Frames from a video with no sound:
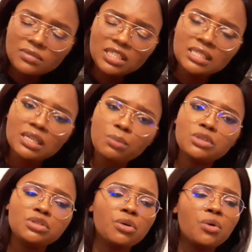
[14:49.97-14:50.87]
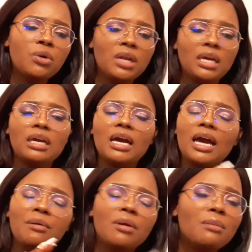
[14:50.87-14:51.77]
step into your calling. I
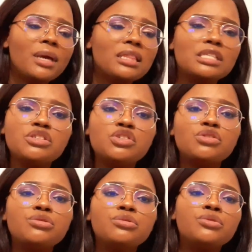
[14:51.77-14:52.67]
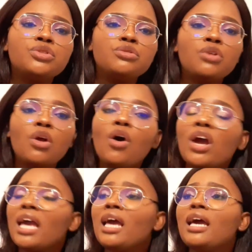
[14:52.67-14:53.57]
don't want to make this too too long
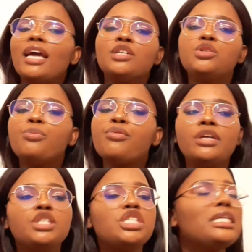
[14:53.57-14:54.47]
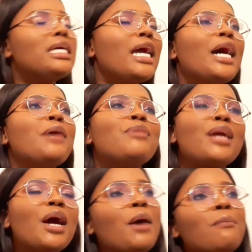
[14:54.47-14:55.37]
and too preachy, but
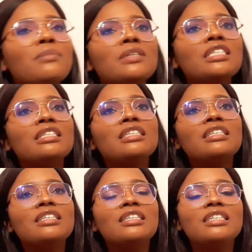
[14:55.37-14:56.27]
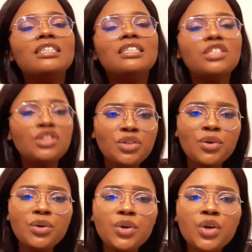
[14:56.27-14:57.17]
um
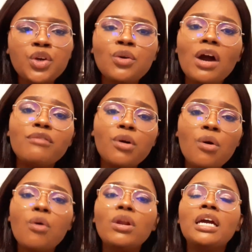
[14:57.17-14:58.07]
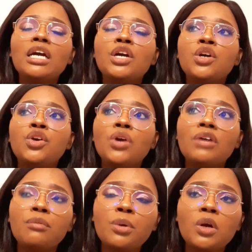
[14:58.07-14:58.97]
you you have a calling, you have
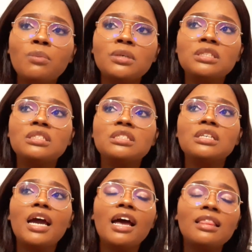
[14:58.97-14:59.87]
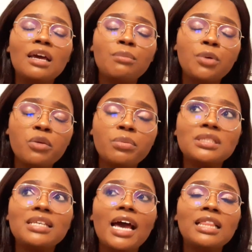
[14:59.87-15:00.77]
a purpose, and that purpose
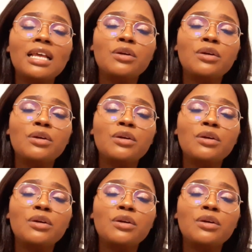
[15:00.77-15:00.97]
and that